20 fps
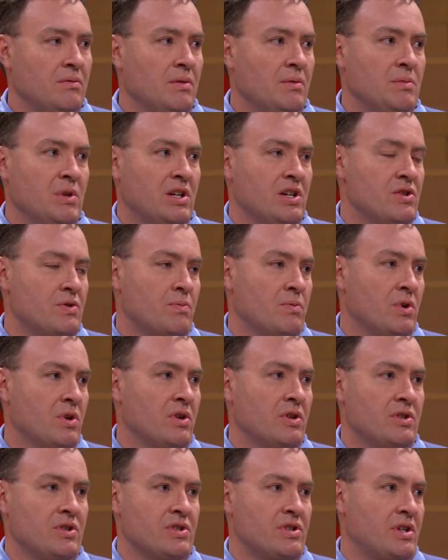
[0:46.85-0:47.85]
because
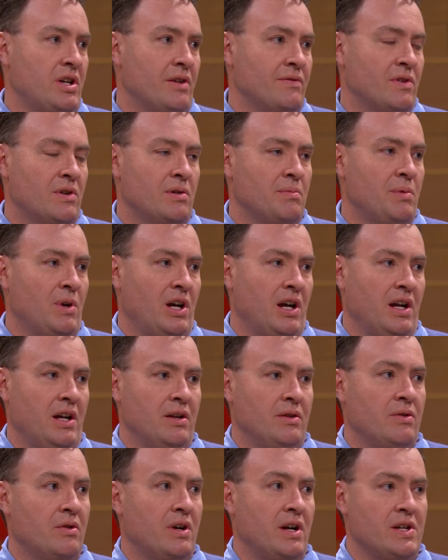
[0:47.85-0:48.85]
we're just covered by
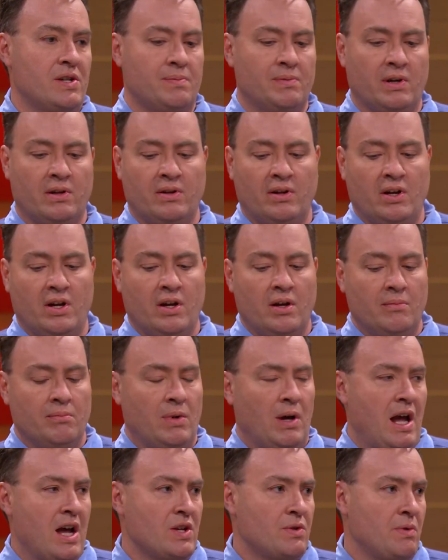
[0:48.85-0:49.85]
grace. But,
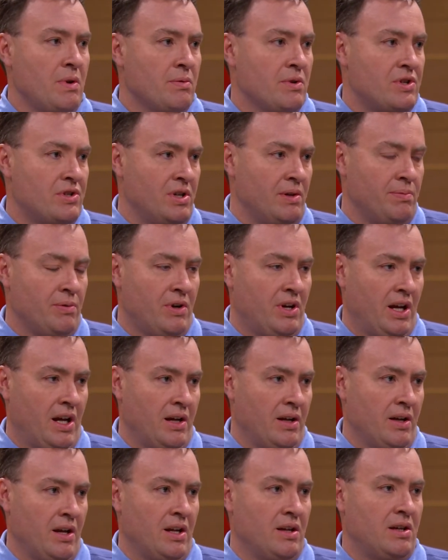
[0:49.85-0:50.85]
but as we
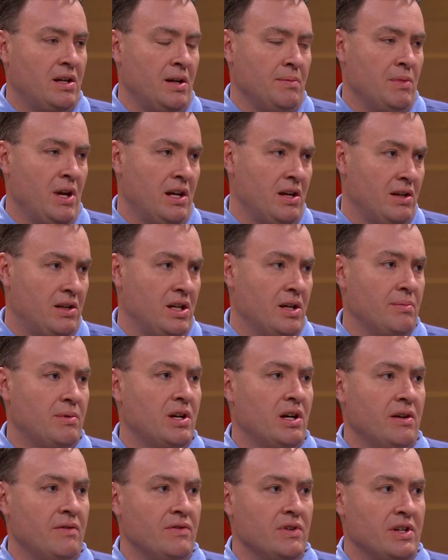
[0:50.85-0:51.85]
reciprocate and keep, make and keep
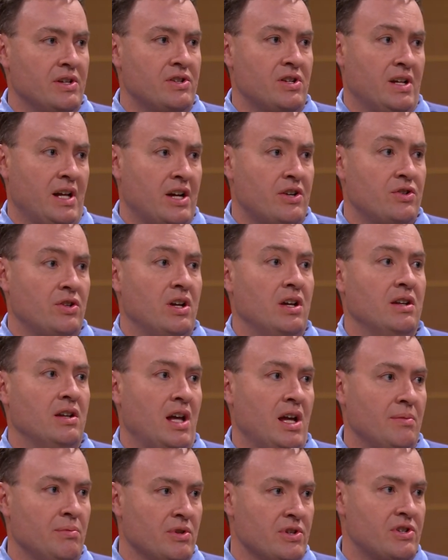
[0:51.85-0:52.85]
covenants, it actually
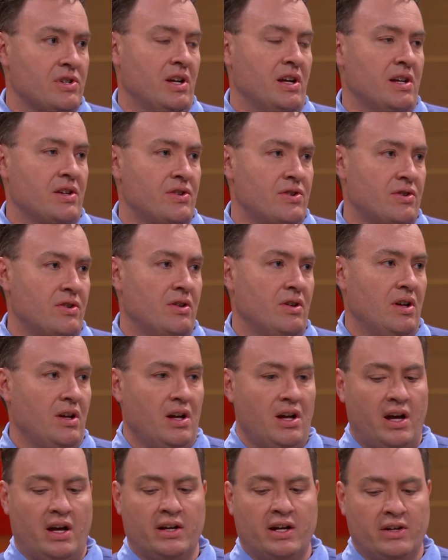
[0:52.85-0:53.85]
enables us.
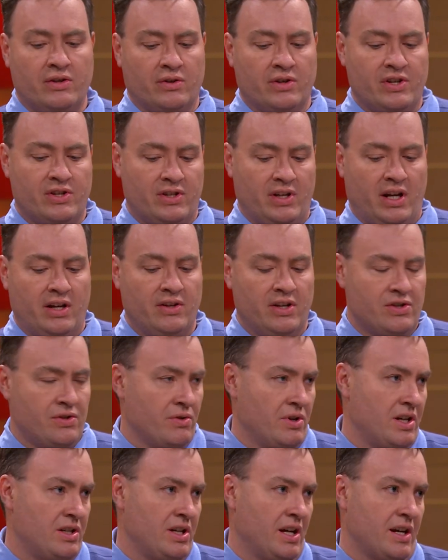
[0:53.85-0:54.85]
And I noticed in these
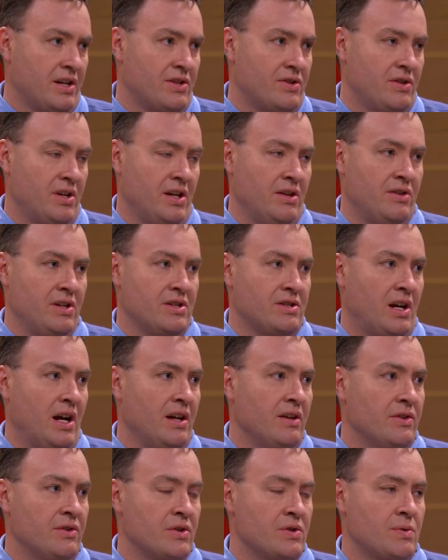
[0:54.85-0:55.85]
Greek texts that these
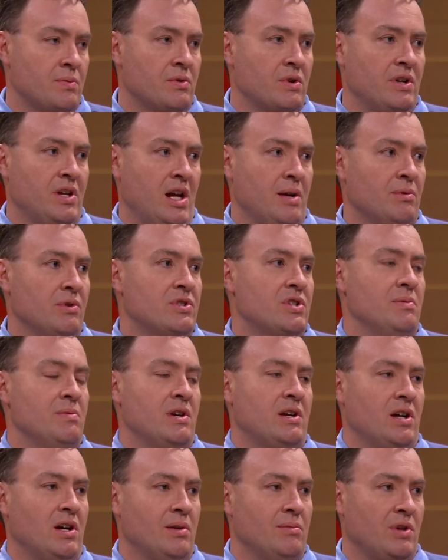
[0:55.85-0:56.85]
islanders were enabled to
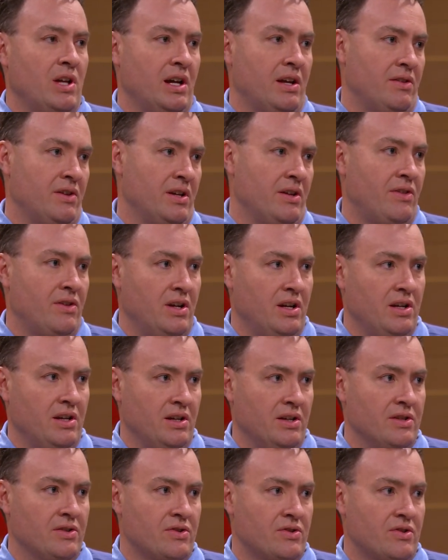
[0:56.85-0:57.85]
become like the
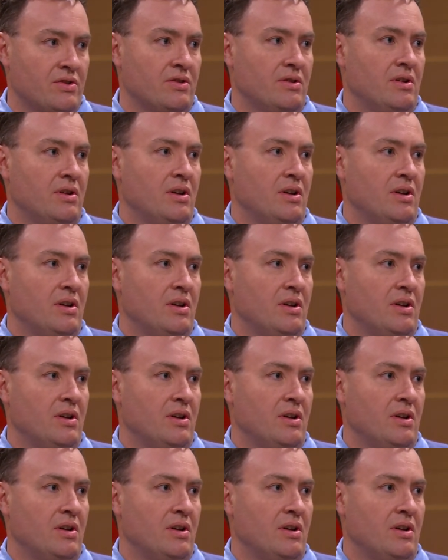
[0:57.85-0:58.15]
Athenians